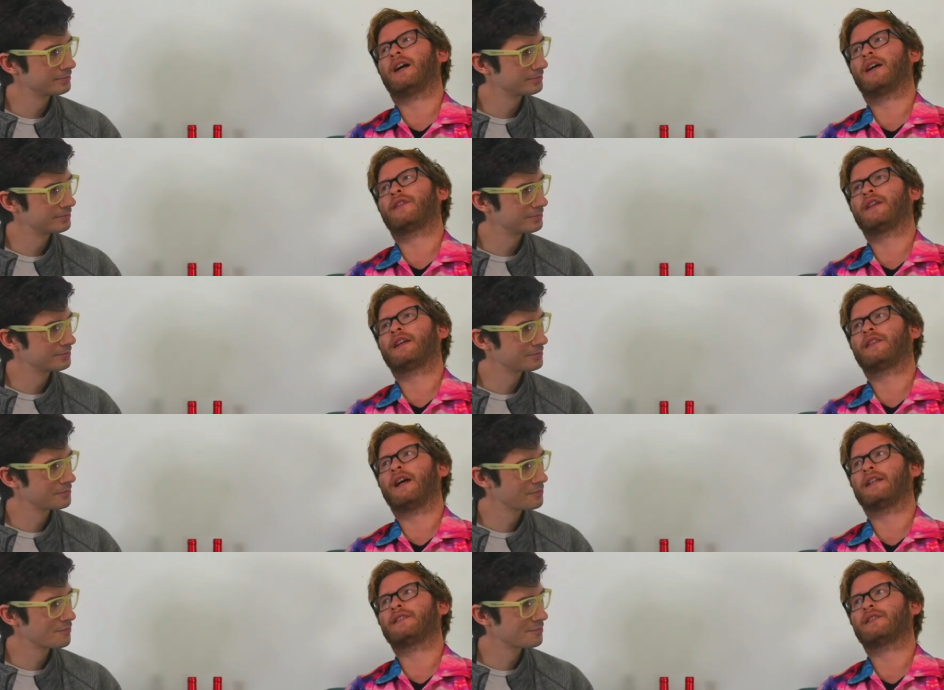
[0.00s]
Speaker 1: I think
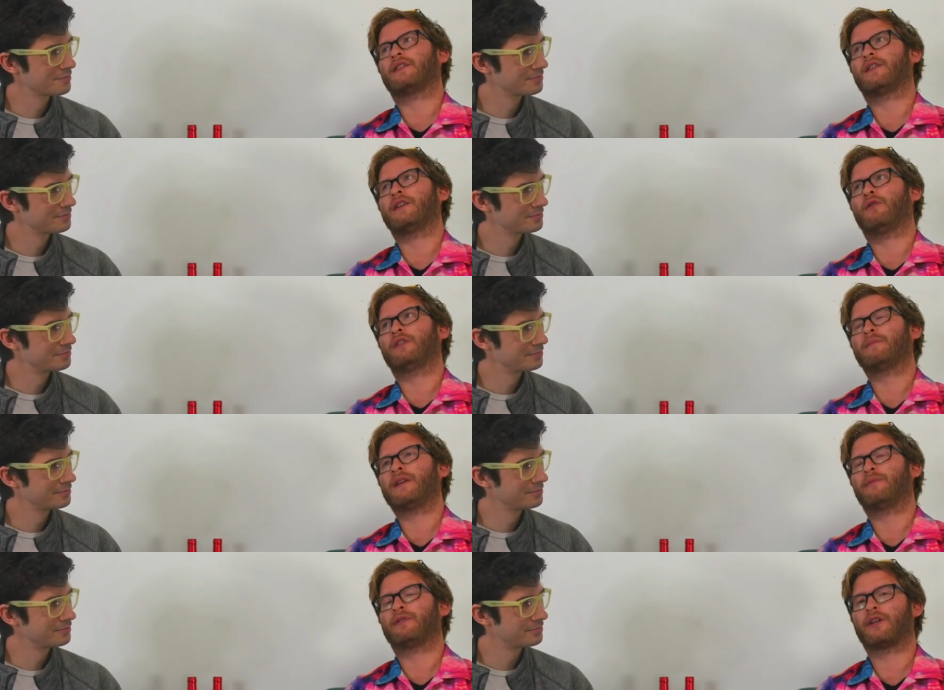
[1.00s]
that the only
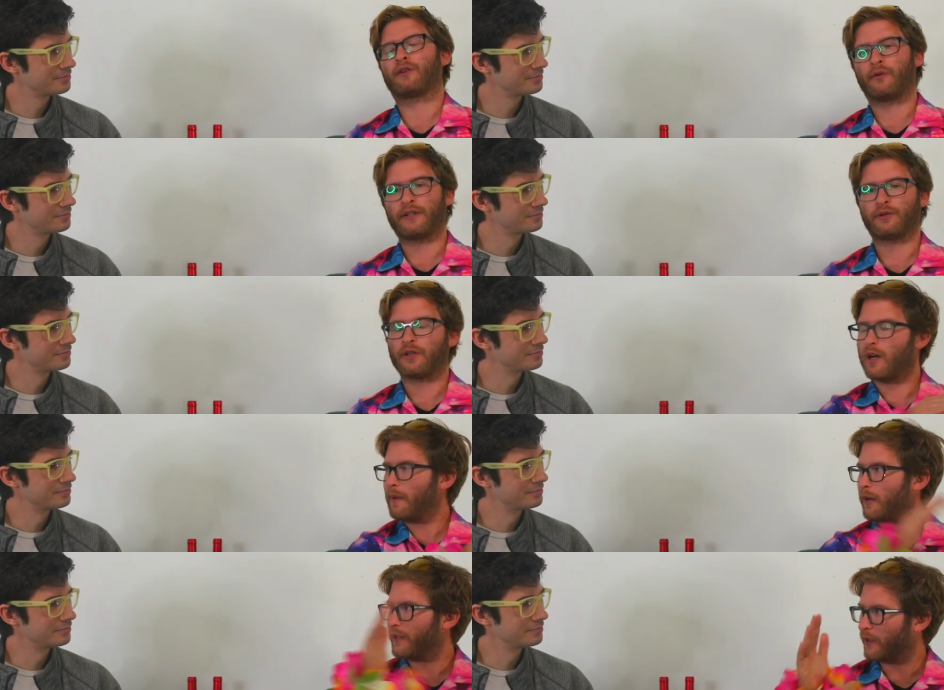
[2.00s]
people that are going to
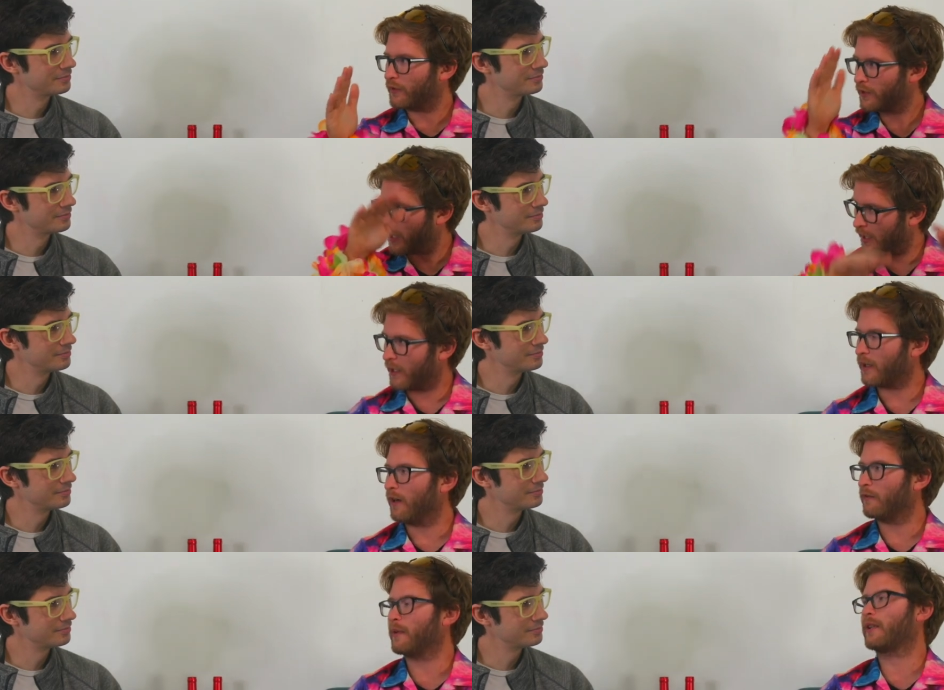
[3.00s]
come out the other side
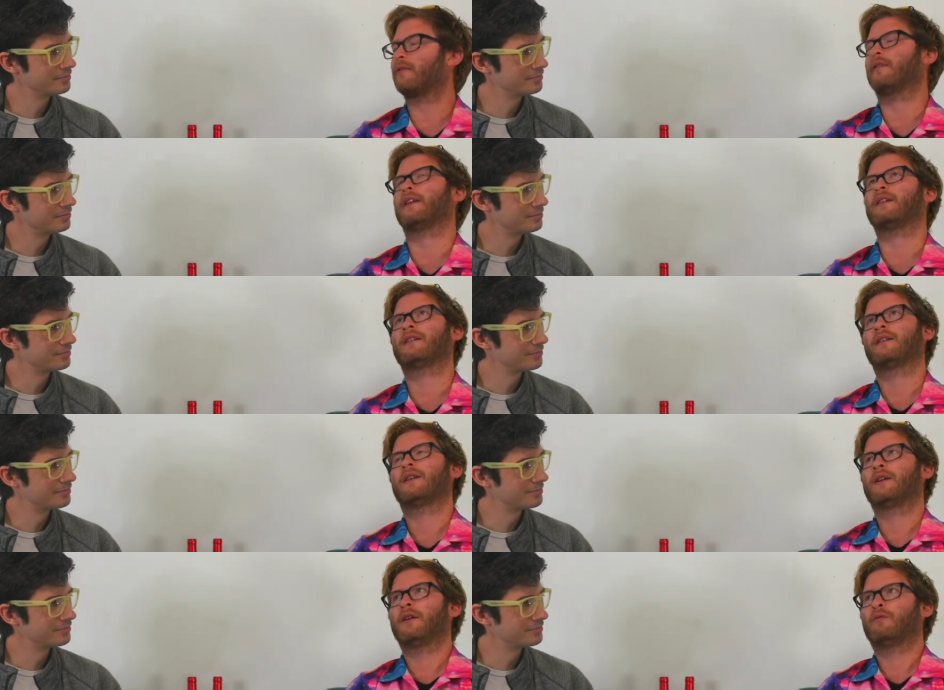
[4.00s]
of Bitcoin
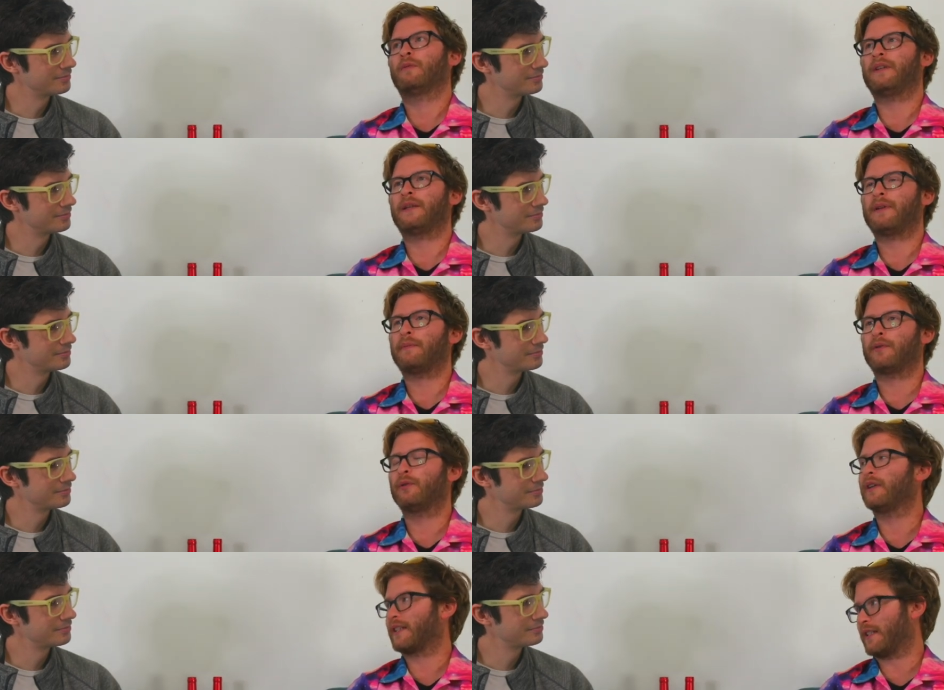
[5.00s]
would be the people
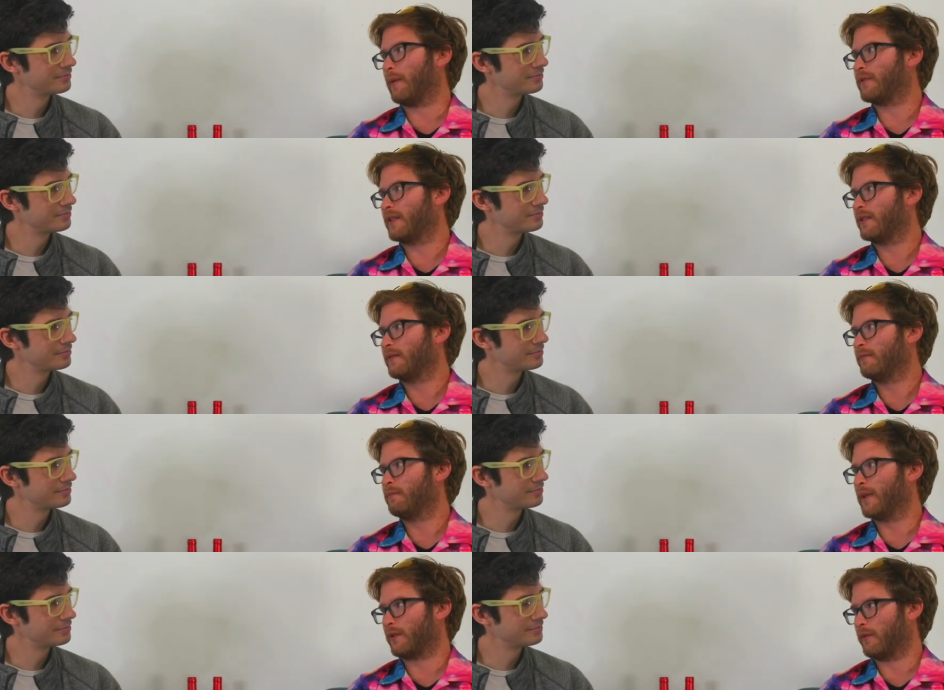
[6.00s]
who accept
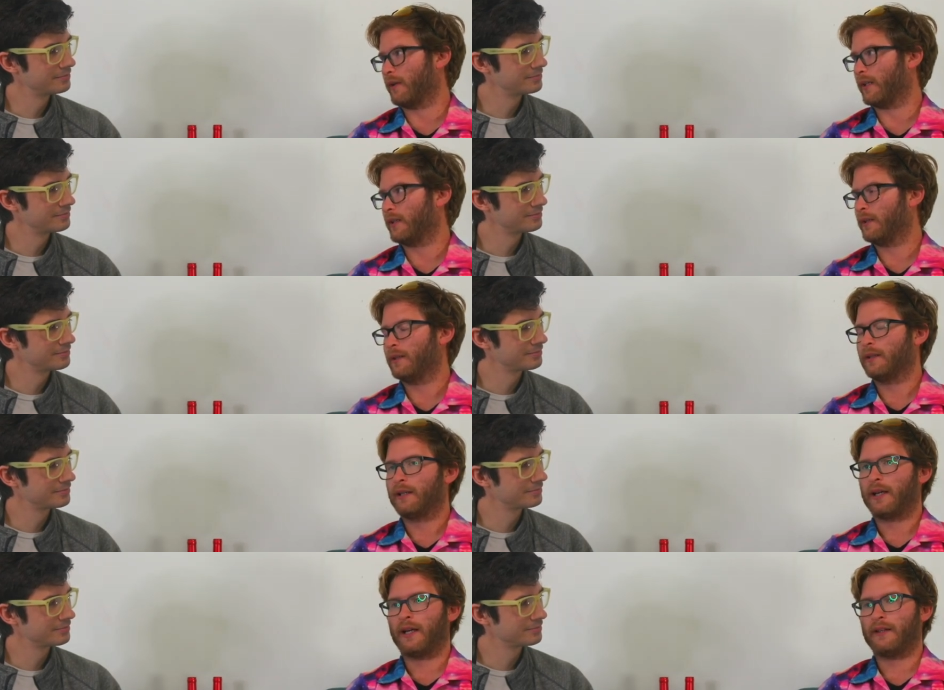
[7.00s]
Bitcoin.
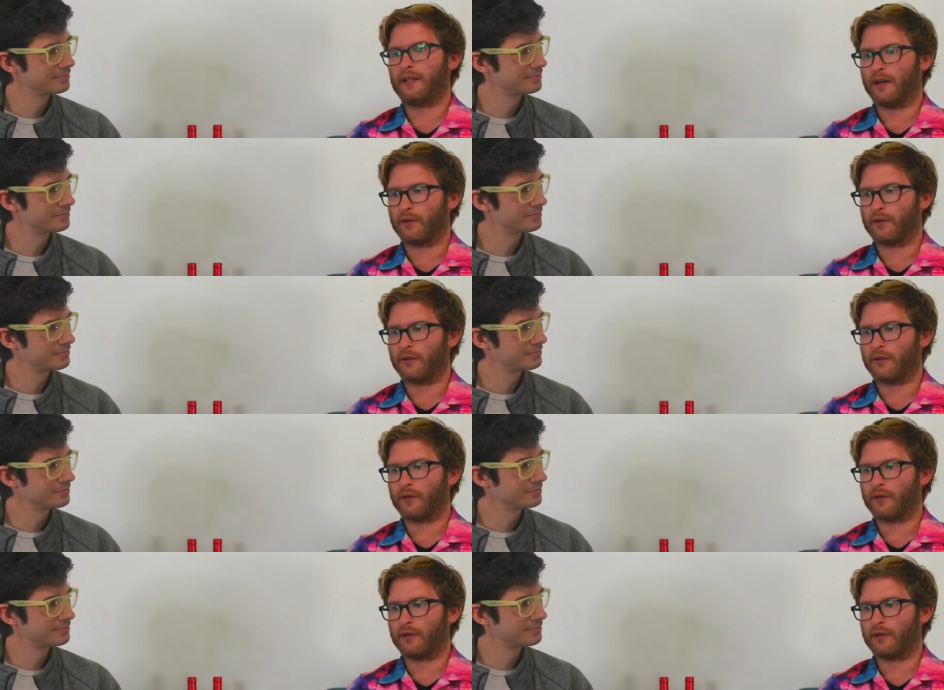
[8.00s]
And the